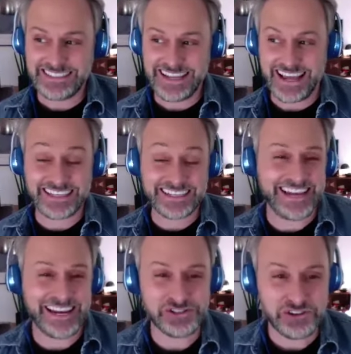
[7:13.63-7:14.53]
I think
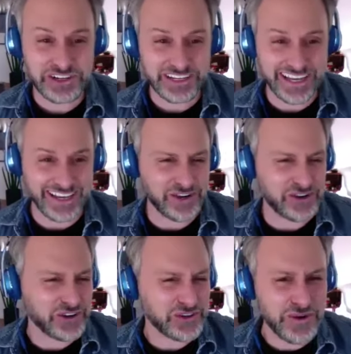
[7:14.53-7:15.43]
danger in it in a
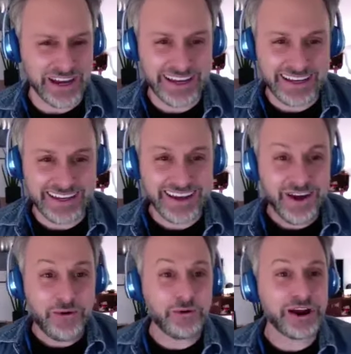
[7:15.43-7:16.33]
good way,
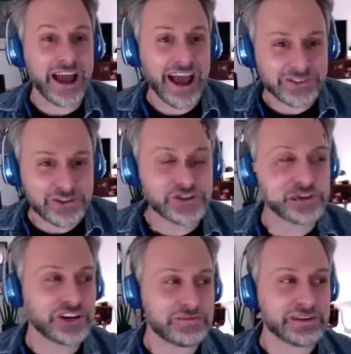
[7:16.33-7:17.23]
where actors are
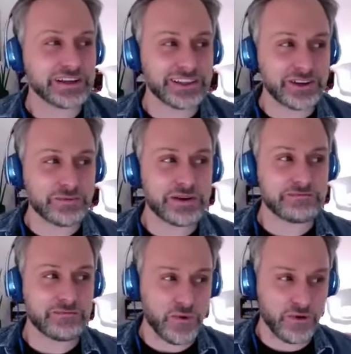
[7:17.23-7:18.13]
going to be a little bit
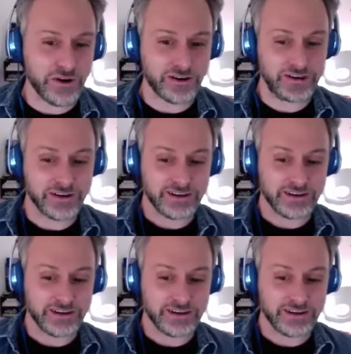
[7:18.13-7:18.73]
more,